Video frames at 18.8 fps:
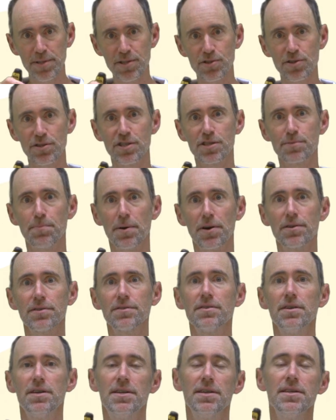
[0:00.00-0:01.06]
in
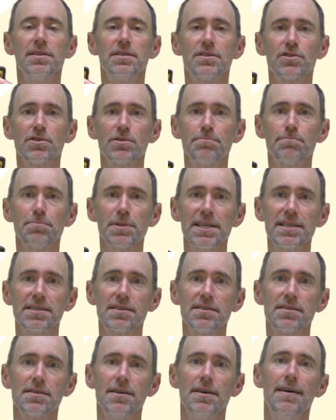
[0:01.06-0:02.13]
certain
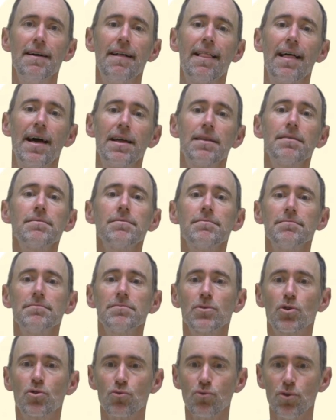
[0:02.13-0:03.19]
places and
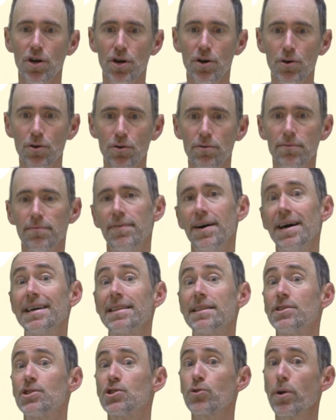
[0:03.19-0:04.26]
grow by
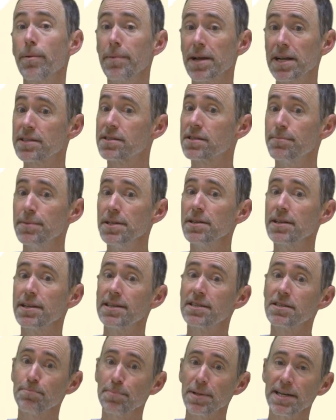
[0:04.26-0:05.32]
the streaming instability
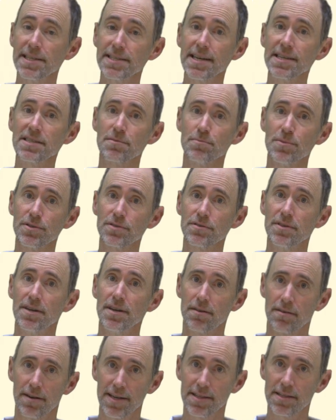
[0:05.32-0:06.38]
into planetesimals.
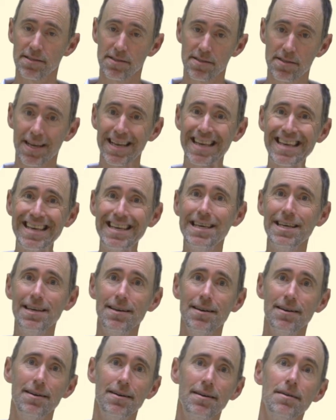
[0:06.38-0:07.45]
Right? This is a
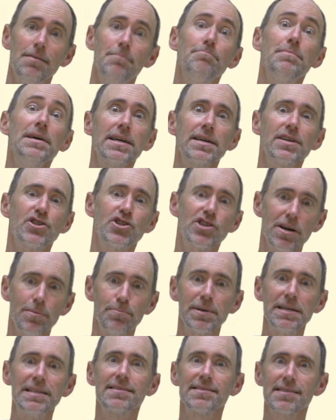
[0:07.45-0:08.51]
key big
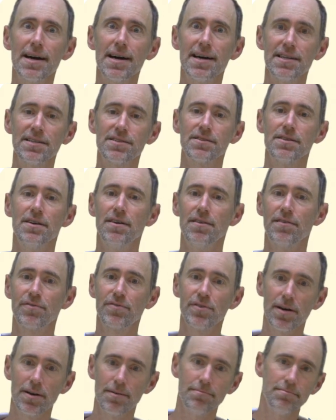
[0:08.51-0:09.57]
jump in size
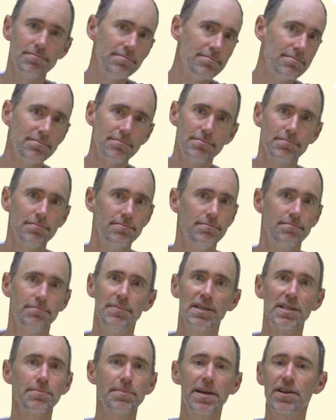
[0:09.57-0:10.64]
from
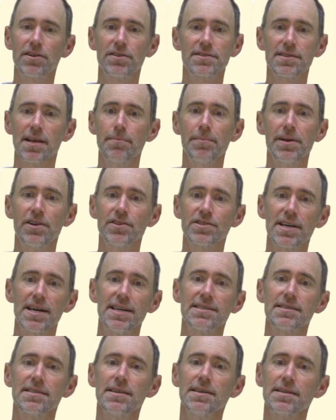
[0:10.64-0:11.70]
millimeter, centimeter
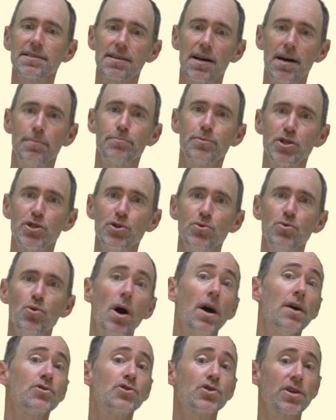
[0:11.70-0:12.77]
sized things up to
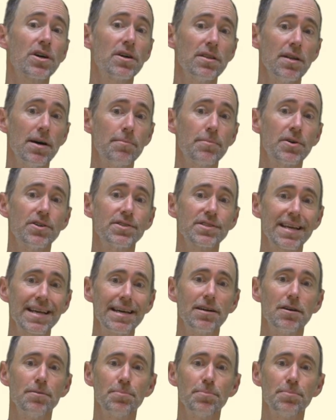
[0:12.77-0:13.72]
100-kilometer scale